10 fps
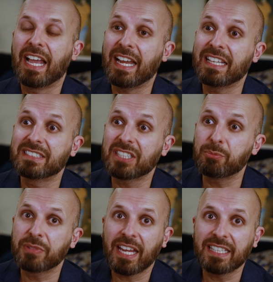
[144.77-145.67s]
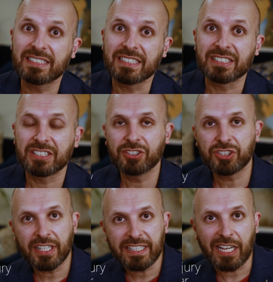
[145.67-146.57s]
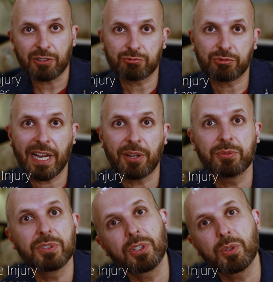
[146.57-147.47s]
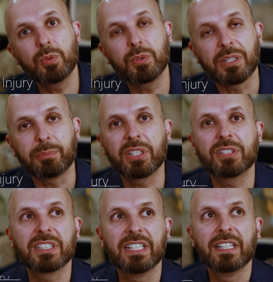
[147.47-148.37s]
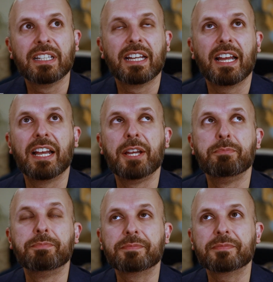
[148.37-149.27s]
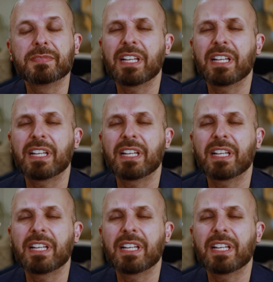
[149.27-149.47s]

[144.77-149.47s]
And in some cases, you're trying to get round a corner because um,